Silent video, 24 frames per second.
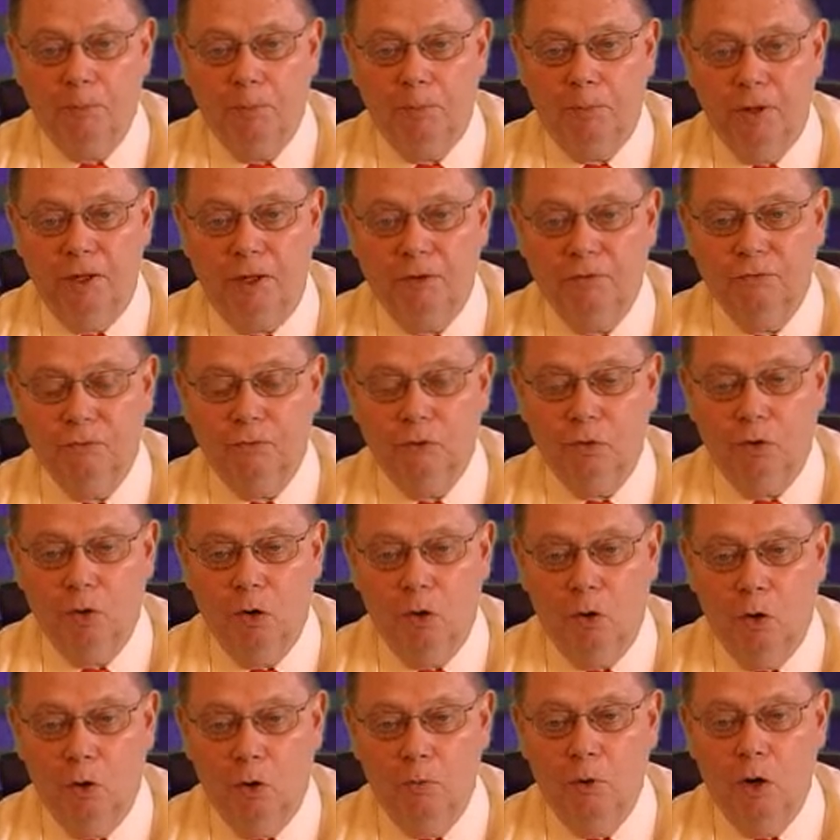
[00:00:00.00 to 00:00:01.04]
to pay for a
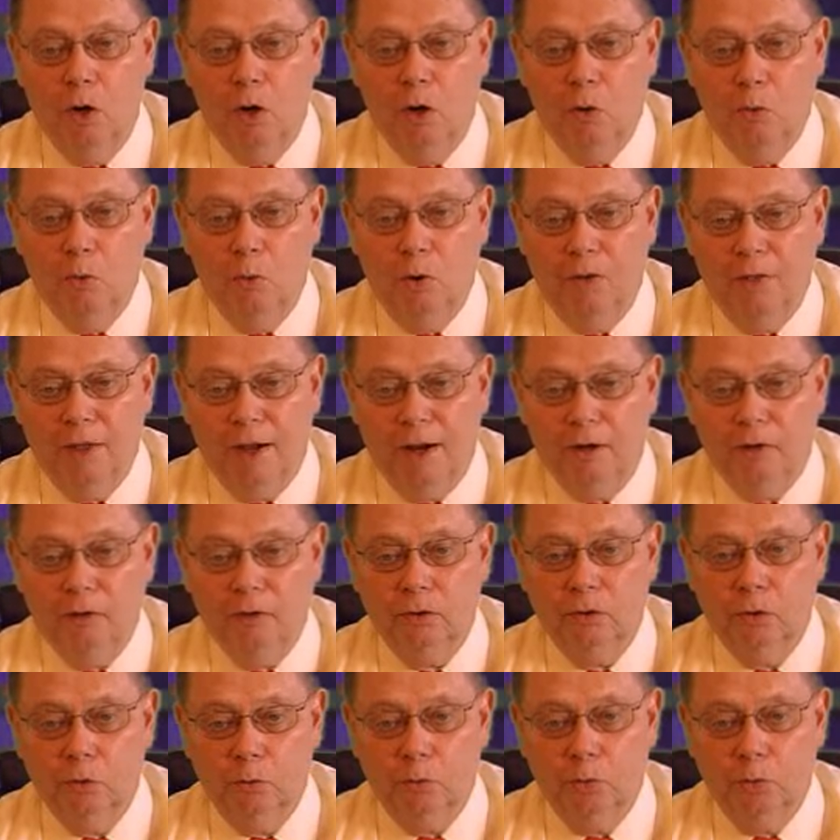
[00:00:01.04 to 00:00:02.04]
home without